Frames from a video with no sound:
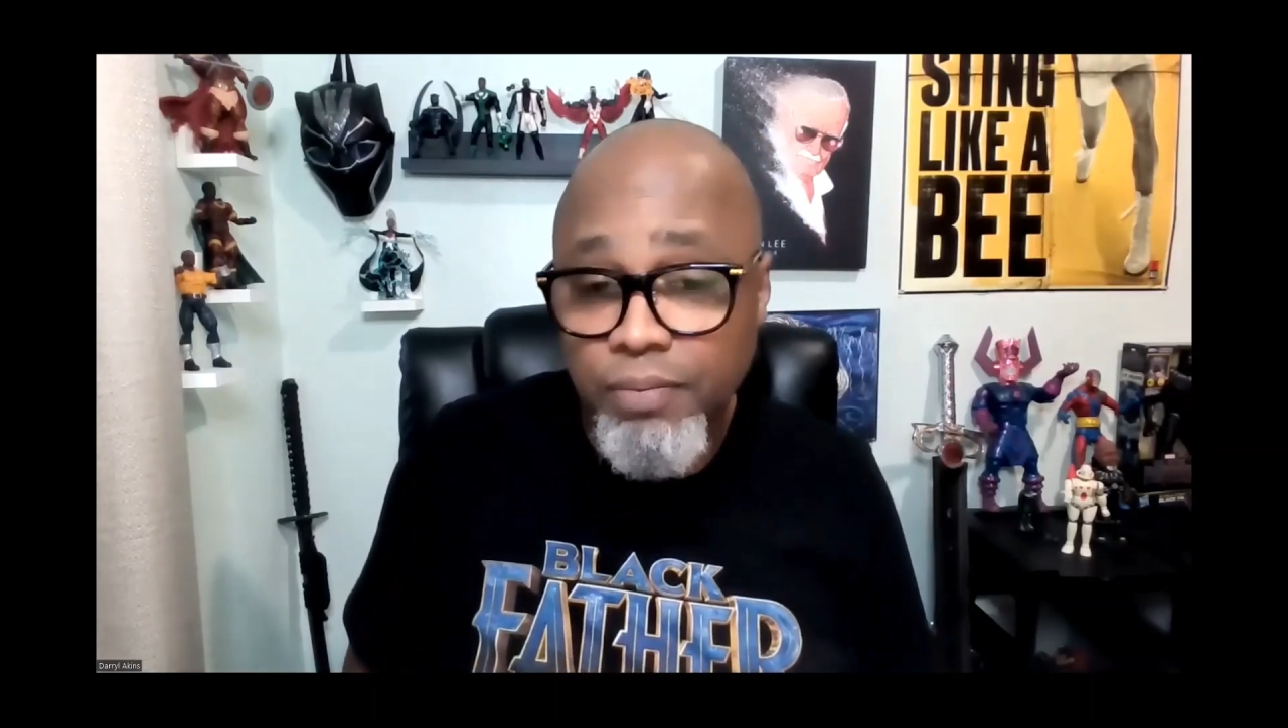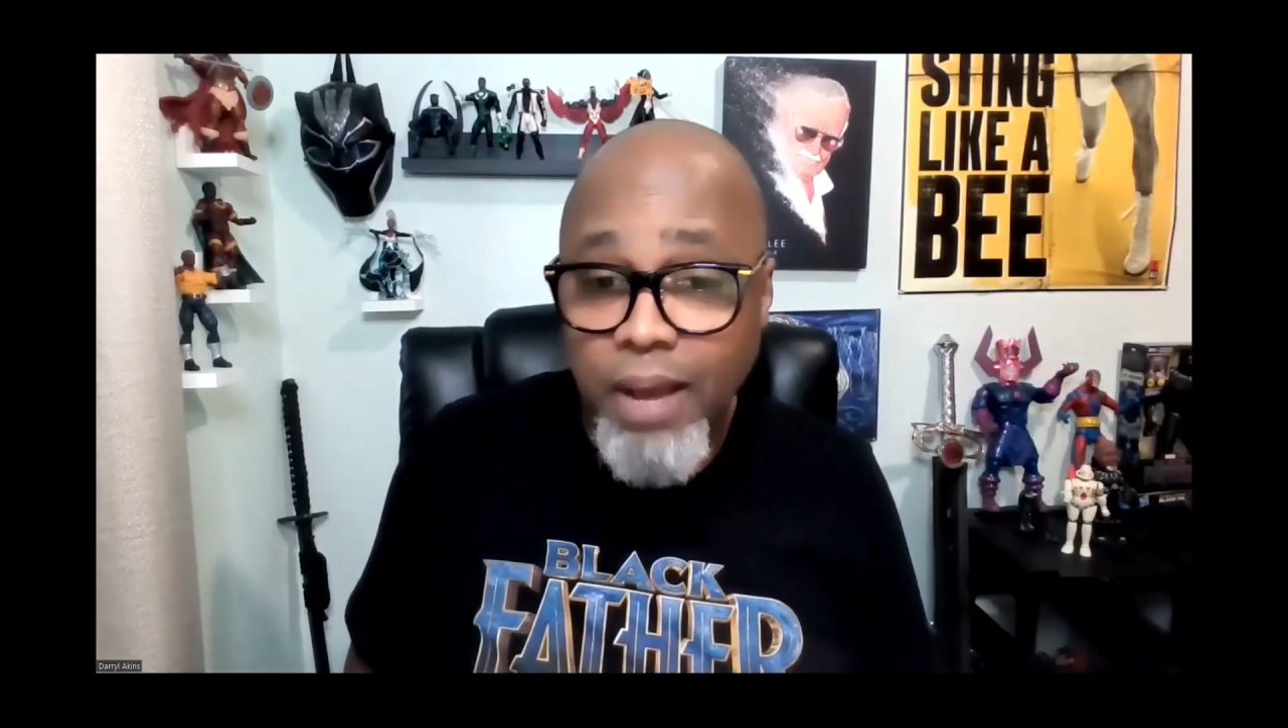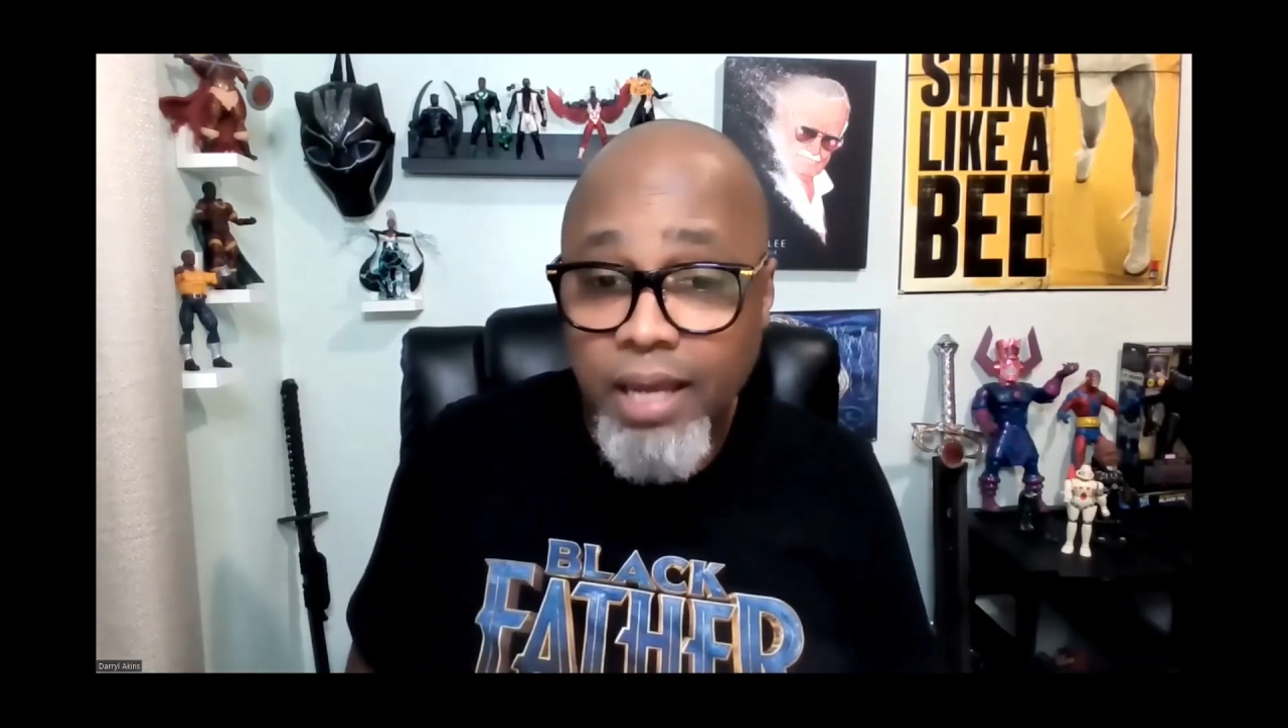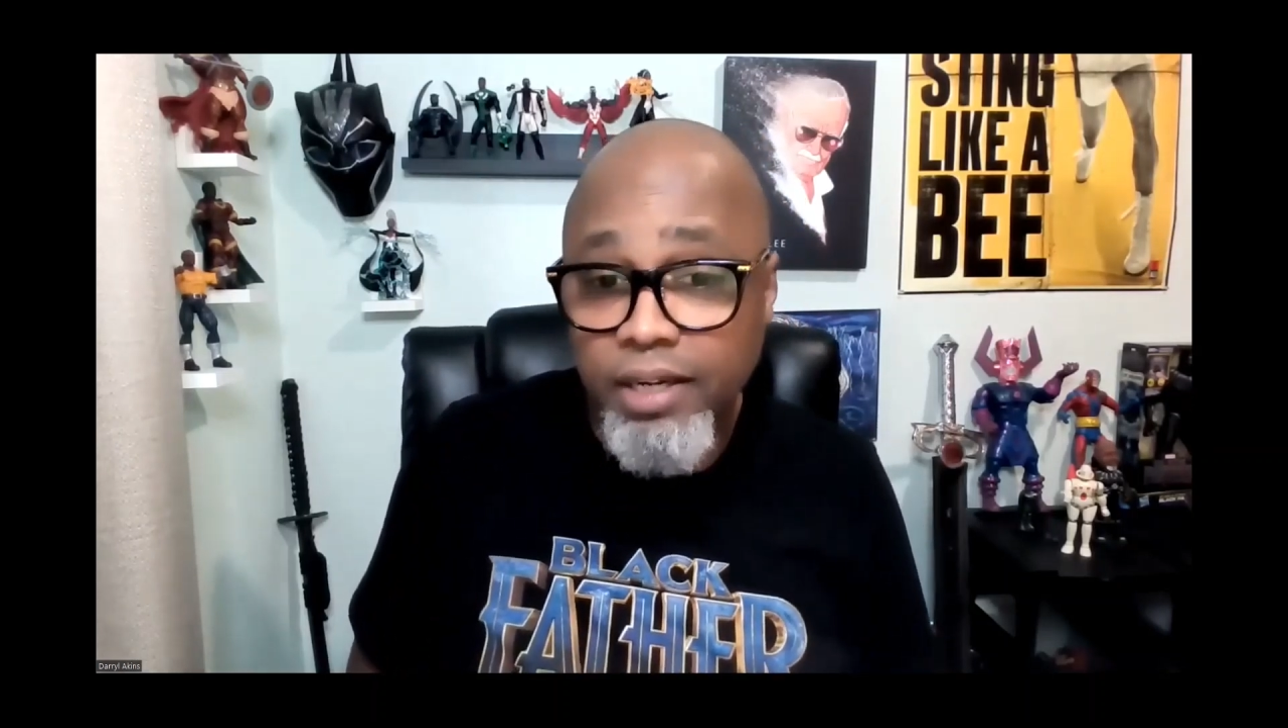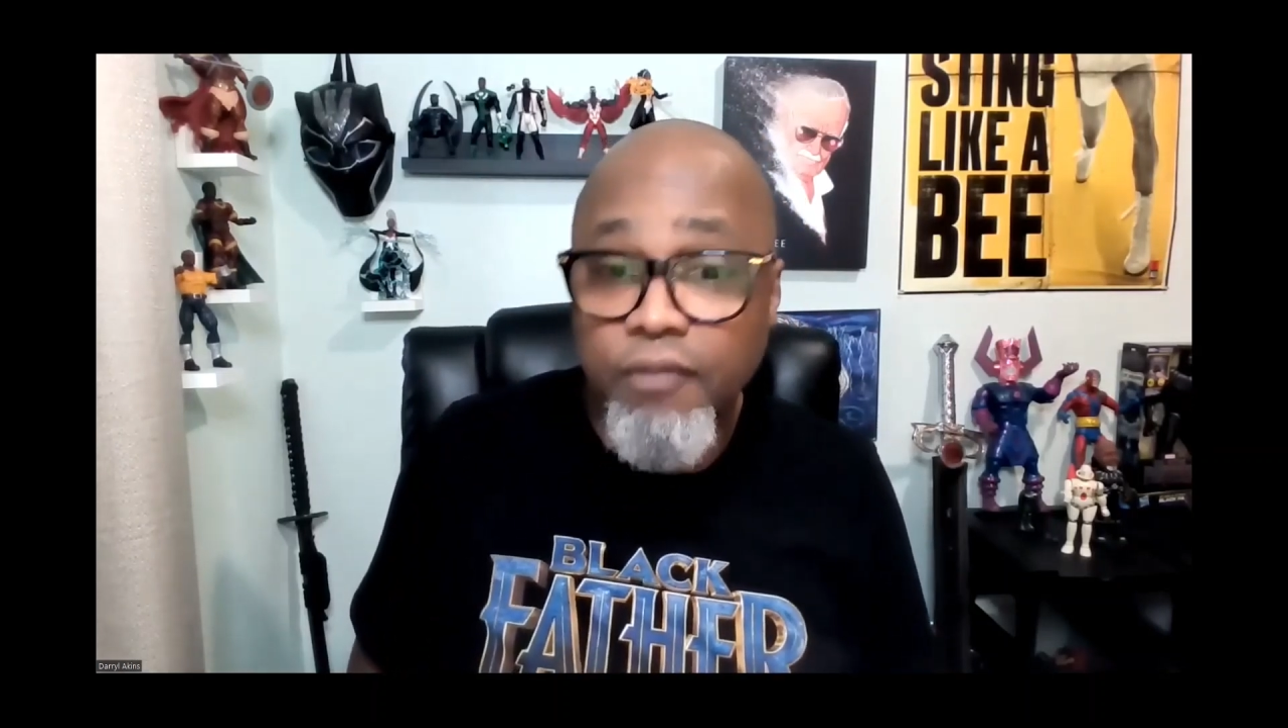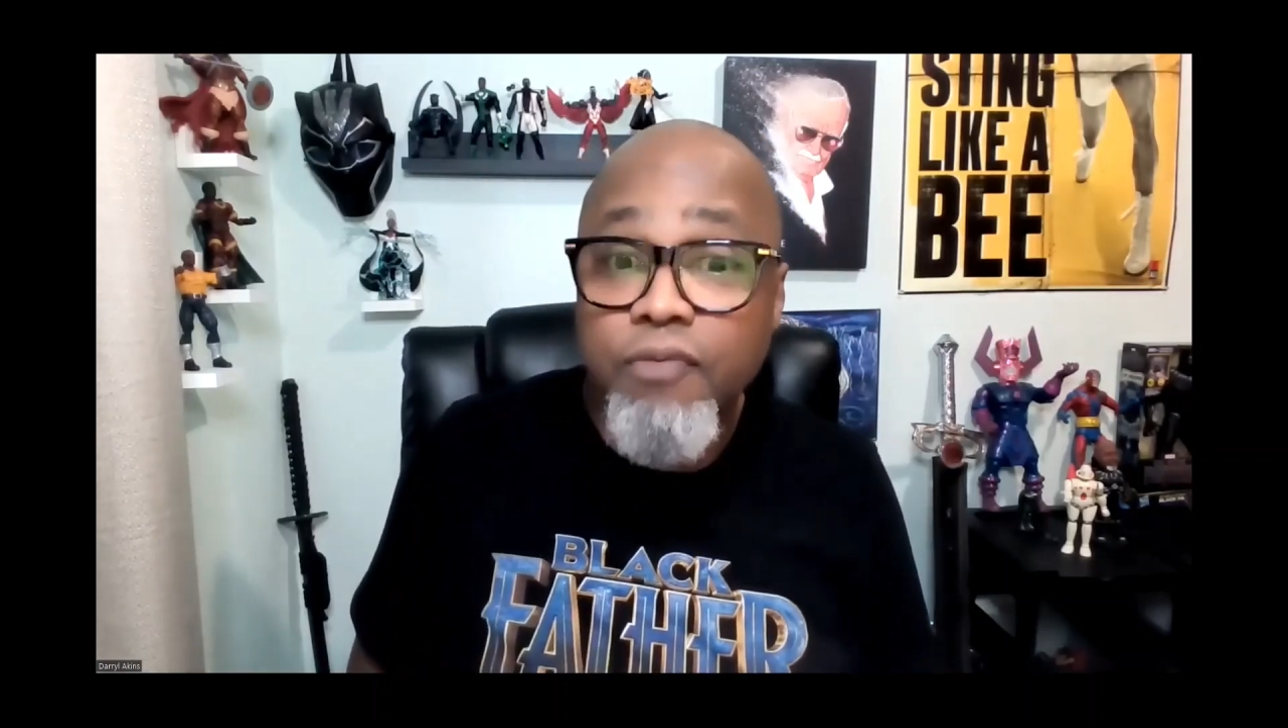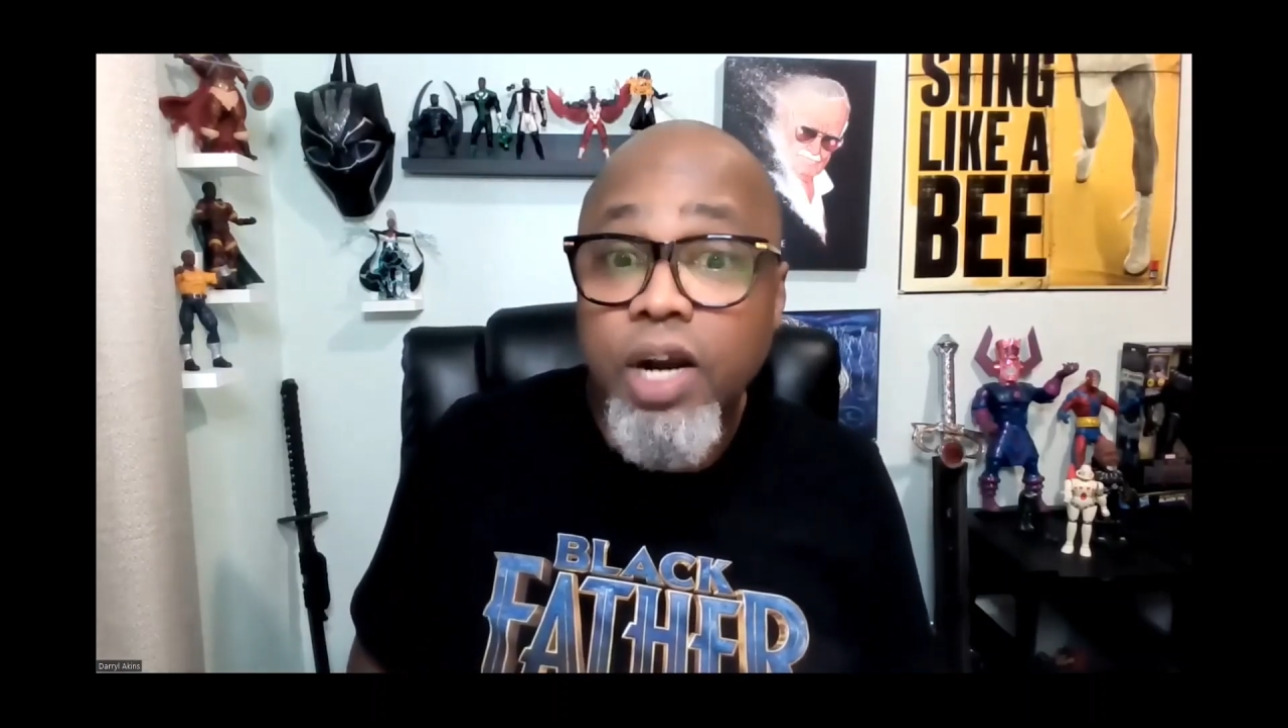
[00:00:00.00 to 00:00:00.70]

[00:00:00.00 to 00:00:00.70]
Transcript: somebody to